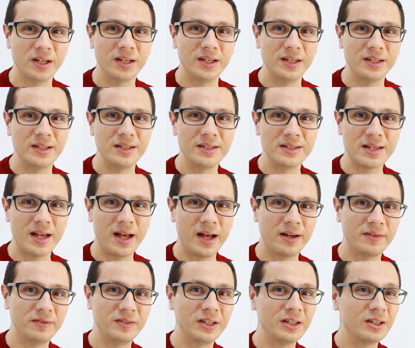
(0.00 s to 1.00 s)
He is
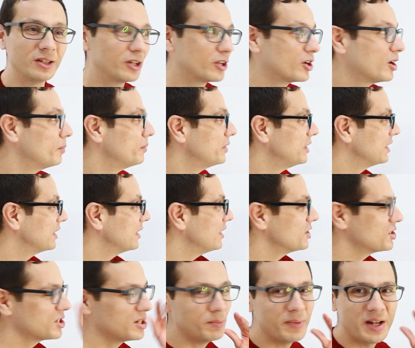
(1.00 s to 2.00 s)
having a
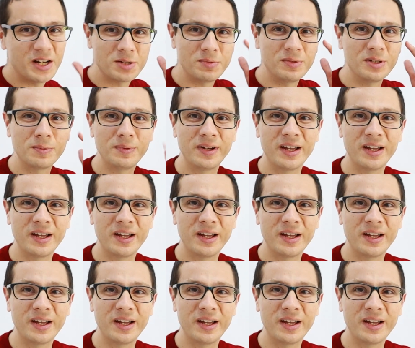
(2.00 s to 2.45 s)
communication management